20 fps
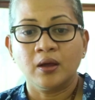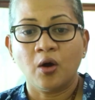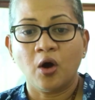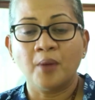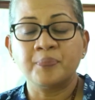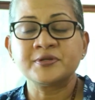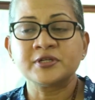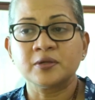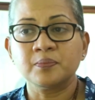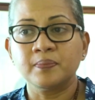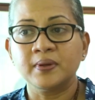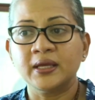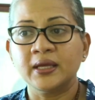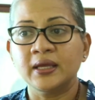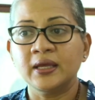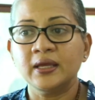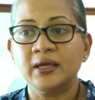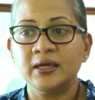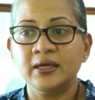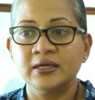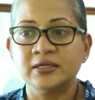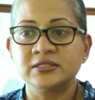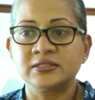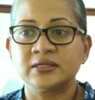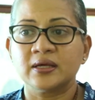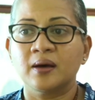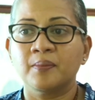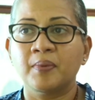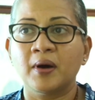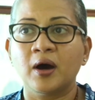Option B
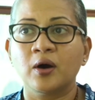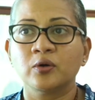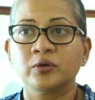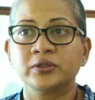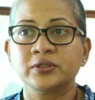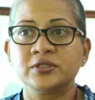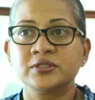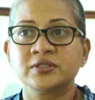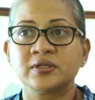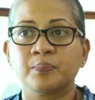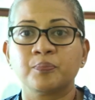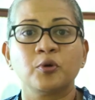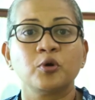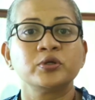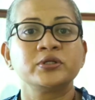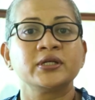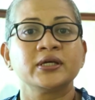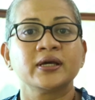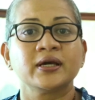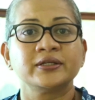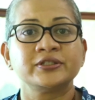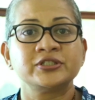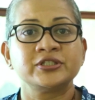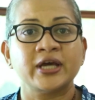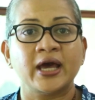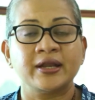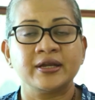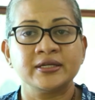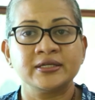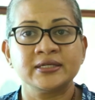is about supporting a
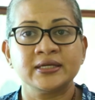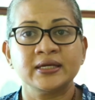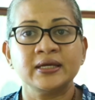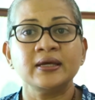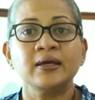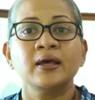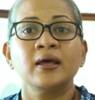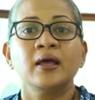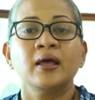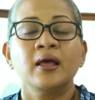charity